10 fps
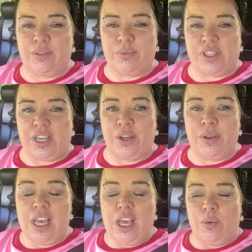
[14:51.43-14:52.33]
So
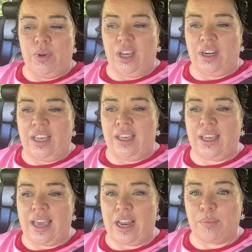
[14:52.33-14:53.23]
we're gonna
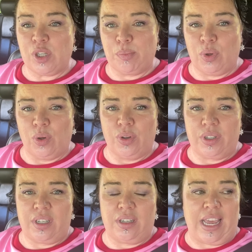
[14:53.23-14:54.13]
head up to Port
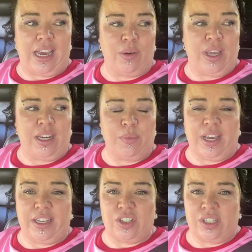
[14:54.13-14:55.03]
now
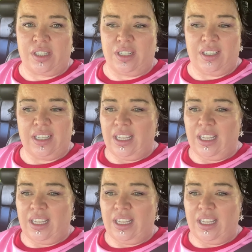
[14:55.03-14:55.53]
anyway, just to